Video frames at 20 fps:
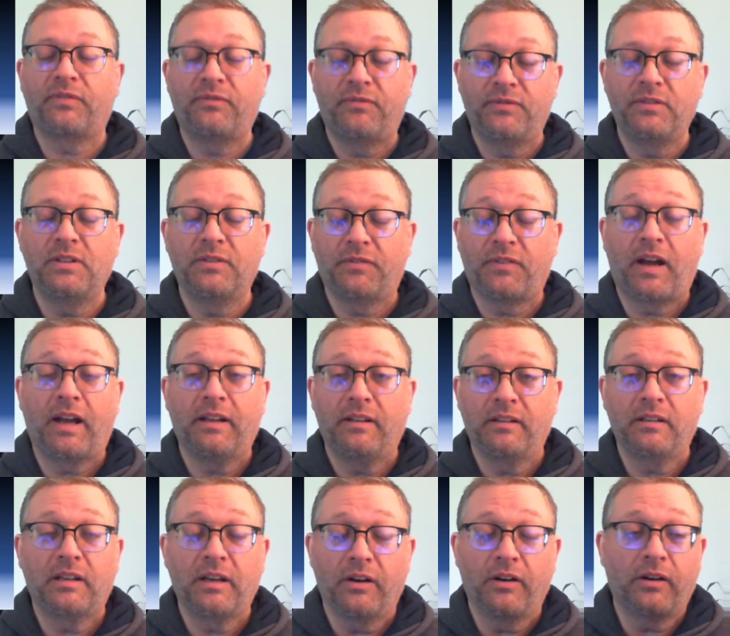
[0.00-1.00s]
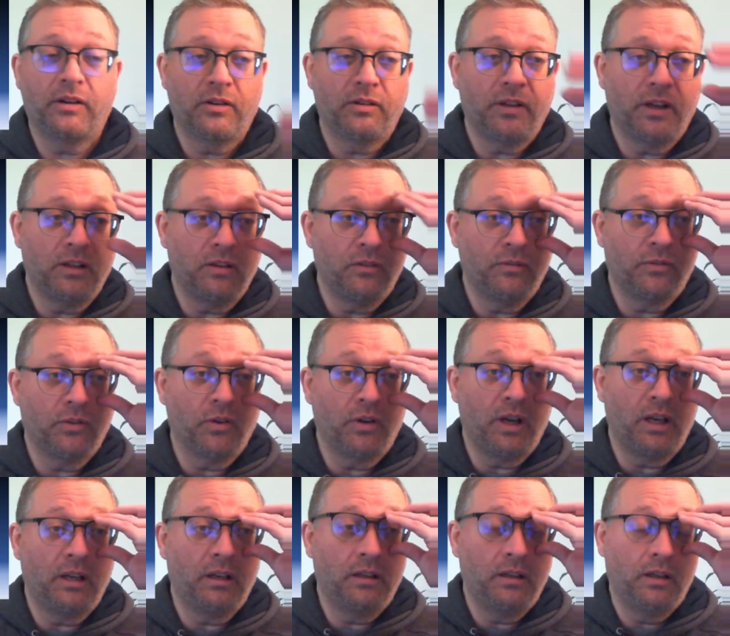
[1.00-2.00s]
define the character that you've
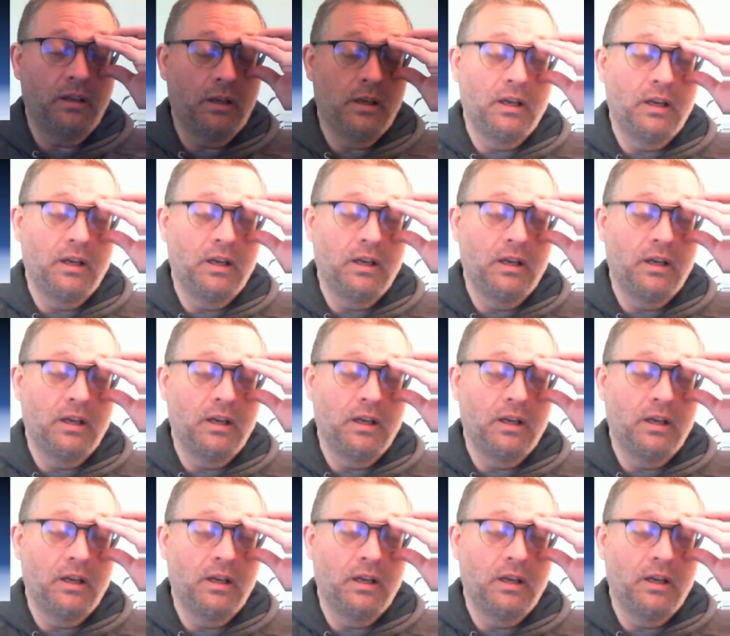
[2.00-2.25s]
created.